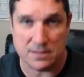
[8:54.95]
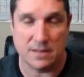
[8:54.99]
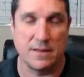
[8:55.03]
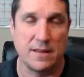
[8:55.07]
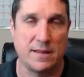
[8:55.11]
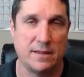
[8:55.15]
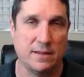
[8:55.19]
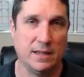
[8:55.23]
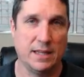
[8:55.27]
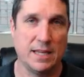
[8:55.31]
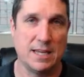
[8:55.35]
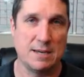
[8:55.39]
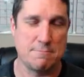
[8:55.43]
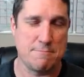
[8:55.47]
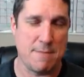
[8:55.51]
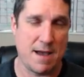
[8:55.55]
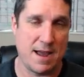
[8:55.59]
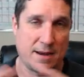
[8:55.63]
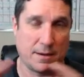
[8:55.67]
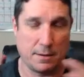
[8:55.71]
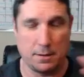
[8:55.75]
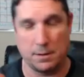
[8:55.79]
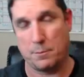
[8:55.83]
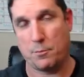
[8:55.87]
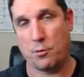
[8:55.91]
and then lead
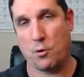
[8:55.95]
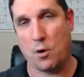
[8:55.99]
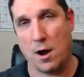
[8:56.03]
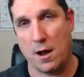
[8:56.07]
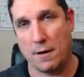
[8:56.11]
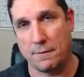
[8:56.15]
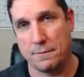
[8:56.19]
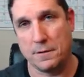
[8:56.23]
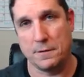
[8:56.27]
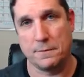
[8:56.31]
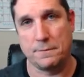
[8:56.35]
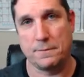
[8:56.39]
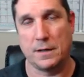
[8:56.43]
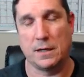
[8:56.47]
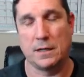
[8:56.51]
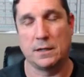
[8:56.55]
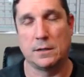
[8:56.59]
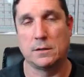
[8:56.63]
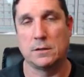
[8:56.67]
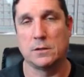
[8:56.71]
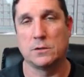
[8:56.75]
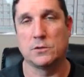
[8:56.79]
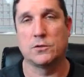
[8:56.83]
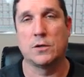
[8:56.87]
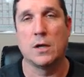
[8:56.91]
magnet profit
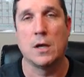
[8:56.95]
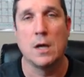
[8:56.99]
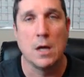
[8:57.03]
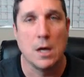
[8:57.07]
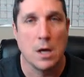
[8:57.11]
funnels,